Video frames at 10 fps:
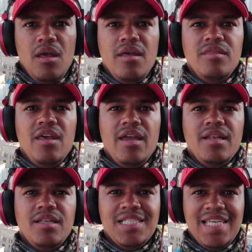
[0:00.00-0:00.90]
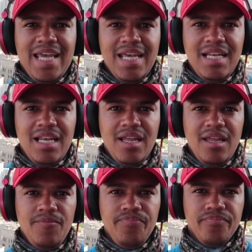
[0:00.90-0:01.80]
And then
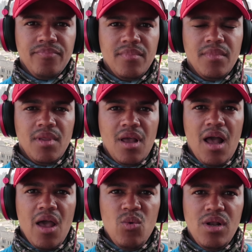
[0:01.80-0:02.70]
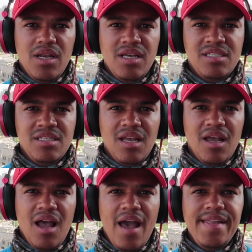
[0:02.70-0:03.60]
secondly, I will list
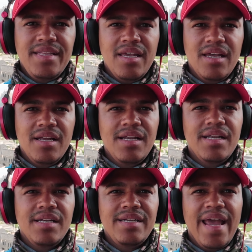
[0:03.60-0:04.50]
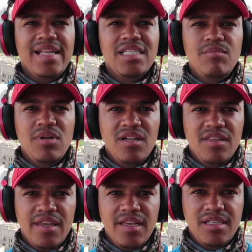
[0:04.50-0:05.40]
8 tangible
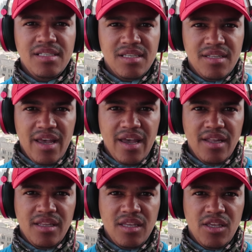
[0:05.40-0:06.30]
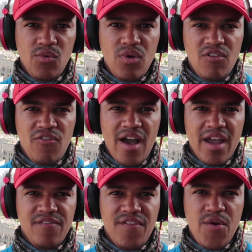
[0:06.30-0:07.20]
things that you will
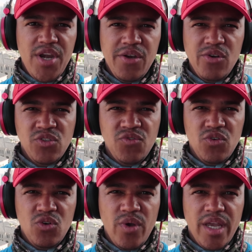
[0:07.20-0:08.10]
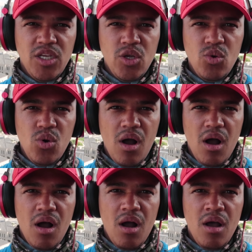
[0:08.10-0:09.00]
find very useful when you
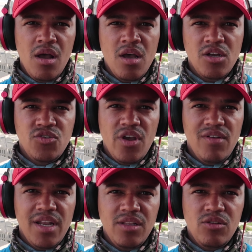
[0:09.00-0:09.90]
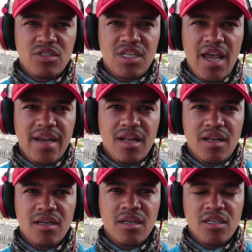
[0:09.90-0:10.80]
are traveling to China.